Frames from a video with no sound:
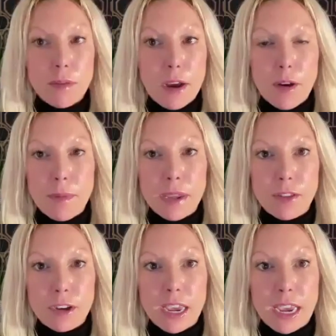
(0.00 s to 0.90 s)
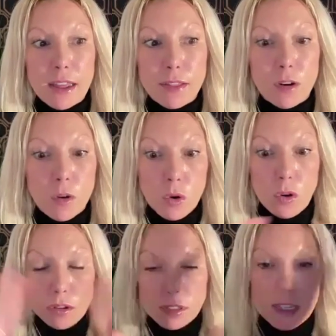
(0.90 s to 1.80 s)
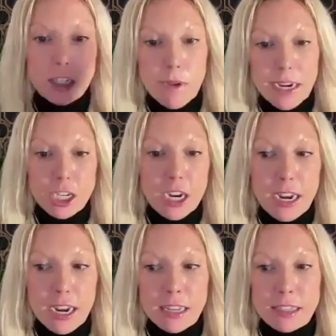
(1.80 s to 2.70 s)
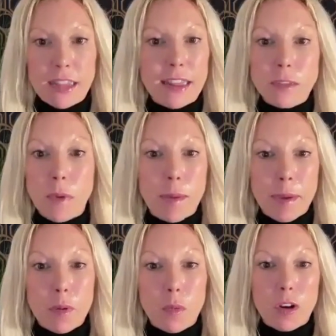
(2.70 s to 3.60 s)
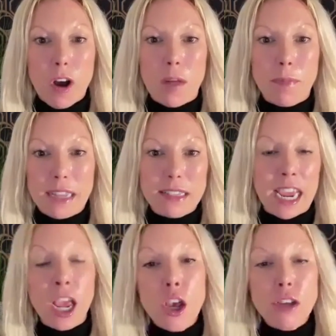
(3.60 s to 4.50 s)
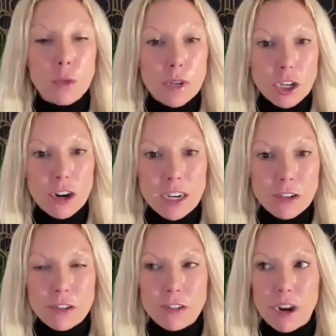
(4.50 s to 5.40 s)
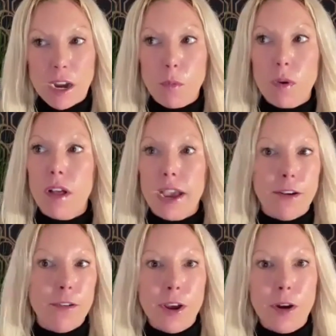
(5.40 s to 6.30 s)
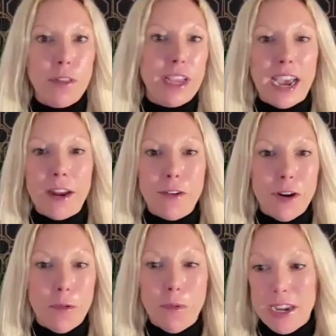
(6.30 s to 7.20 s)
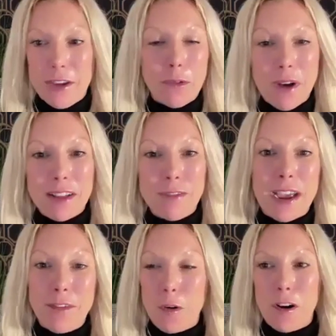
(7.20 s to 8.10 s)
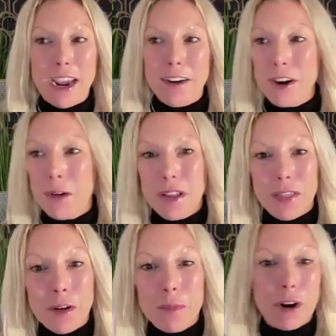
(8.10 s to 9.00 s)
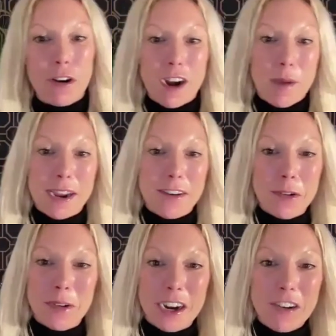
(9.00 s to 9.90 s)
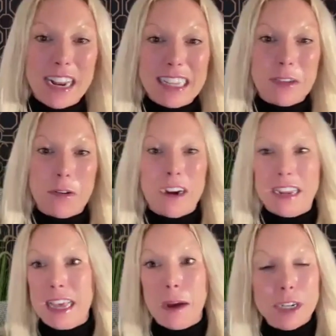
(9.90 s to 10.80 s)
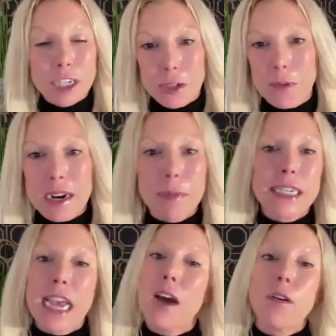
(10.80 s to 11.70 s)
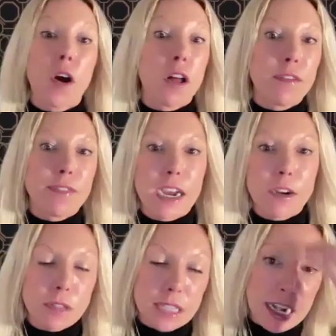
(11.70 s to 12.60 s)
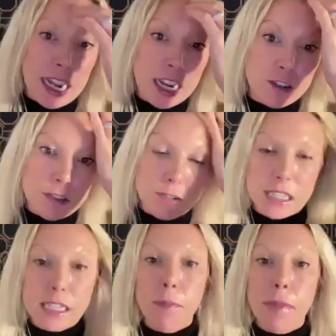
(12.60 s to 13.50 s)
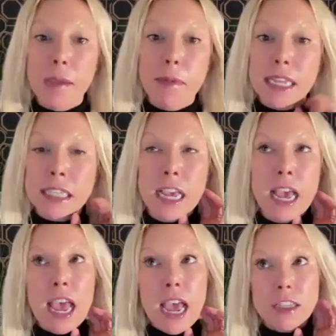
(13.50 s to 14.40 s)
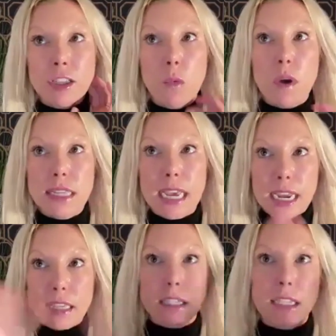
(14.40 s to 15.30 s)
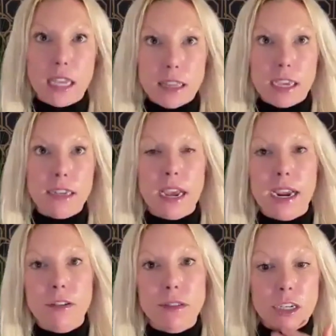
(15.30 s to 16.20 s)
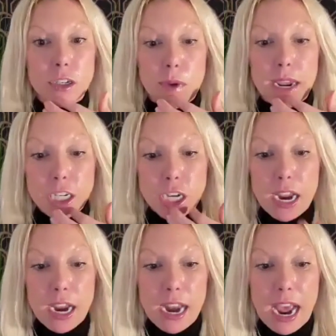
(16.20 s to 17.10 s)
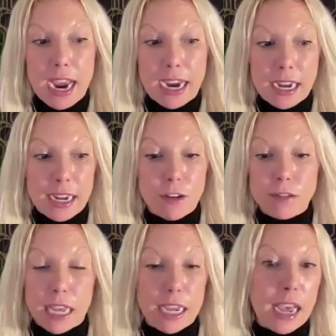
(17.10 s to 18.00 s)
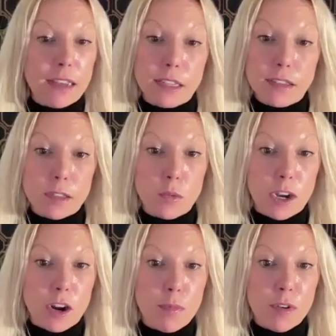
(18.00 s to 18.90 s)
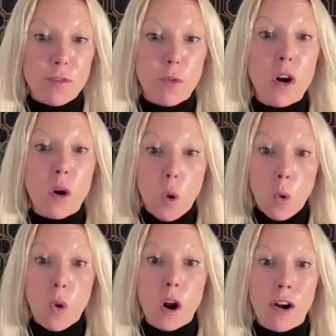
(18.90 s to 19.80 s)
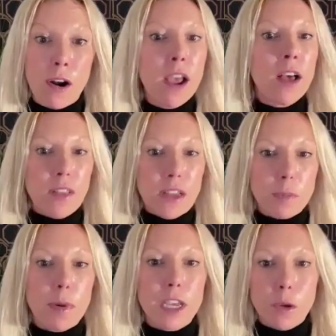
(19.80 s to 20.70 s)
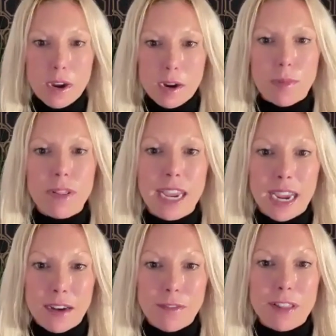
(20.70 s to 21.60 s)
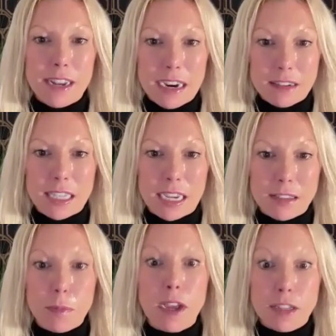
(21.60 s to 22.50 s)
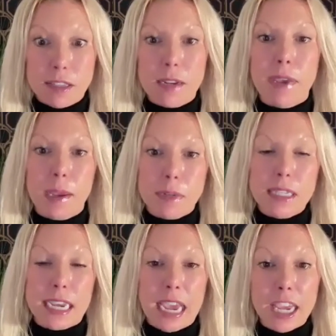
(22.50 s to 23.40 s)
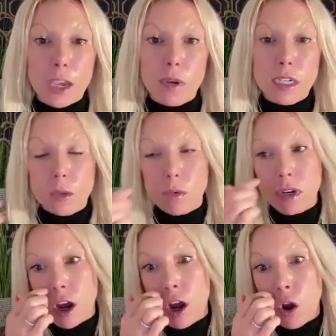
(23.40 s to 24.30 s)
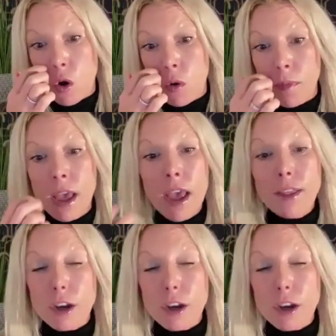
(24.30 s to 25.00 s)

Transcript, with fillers: all about i mean looking at the whole situation and th- that's why people will call me and say so what's your interest rate well i don't know like i don't know what you qualify for i don't know what loan program i don't know what your credit score is how much do you want to put down all of that goes into interest rates and payments and so once I can see the entire situation, I can either say, yes, this is what you're approved for, or let's put you on a plan for the next six months to be able to get you into an, a home.